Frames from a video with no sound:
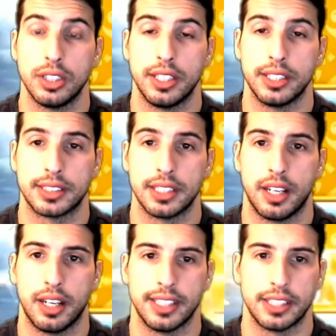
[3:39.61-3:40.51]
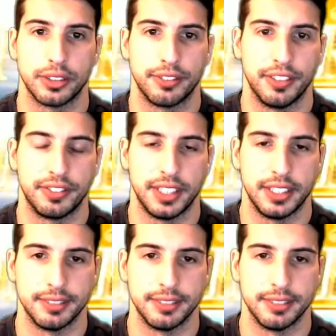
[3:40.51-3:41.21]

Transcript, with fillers: Is ah, uh, that's your 15.